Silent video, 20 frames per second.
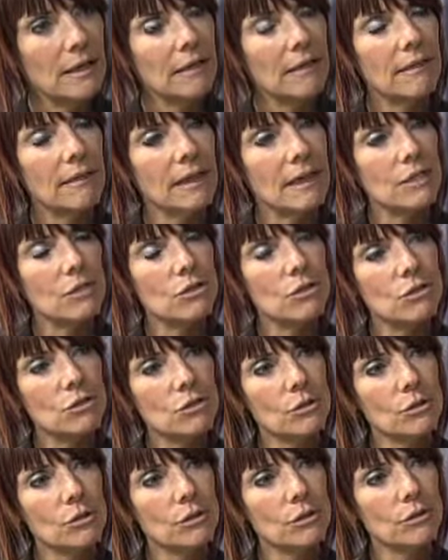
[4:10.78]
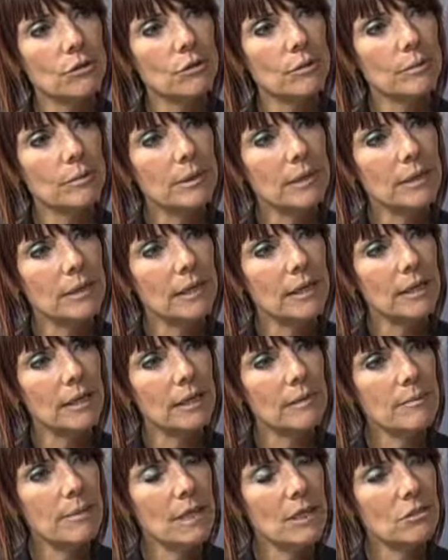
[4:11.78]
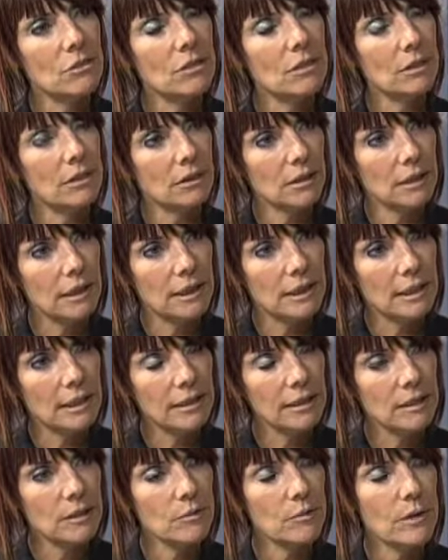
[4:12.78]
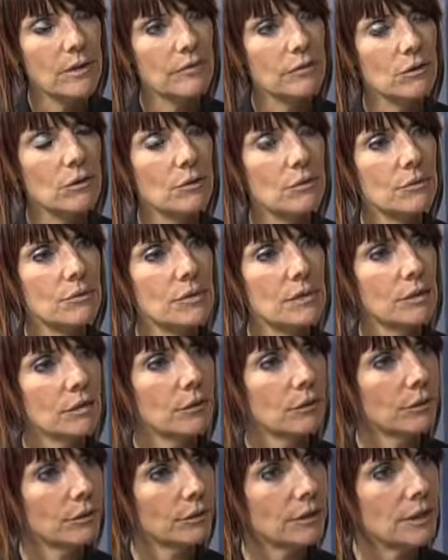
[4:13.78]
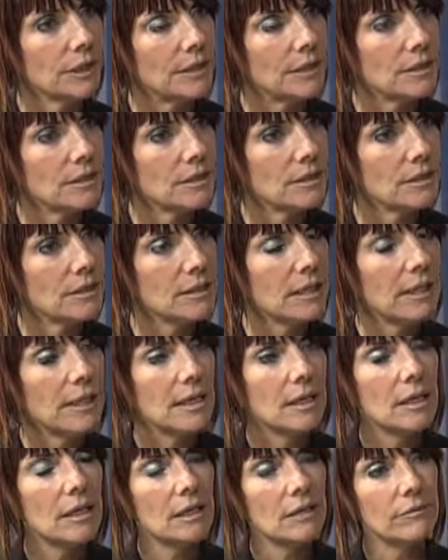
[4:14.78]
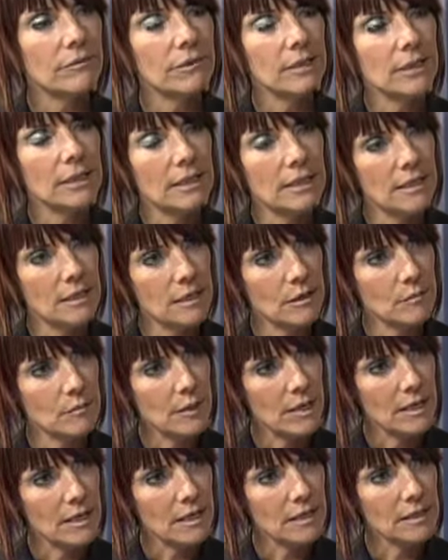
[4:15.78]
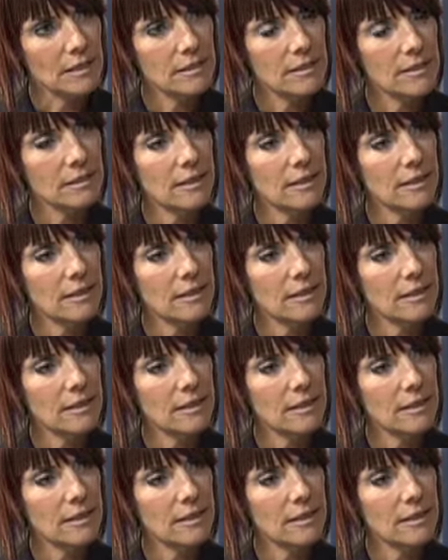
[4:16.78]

That should there be a major decline in revenues and earnings of the Canadian banks,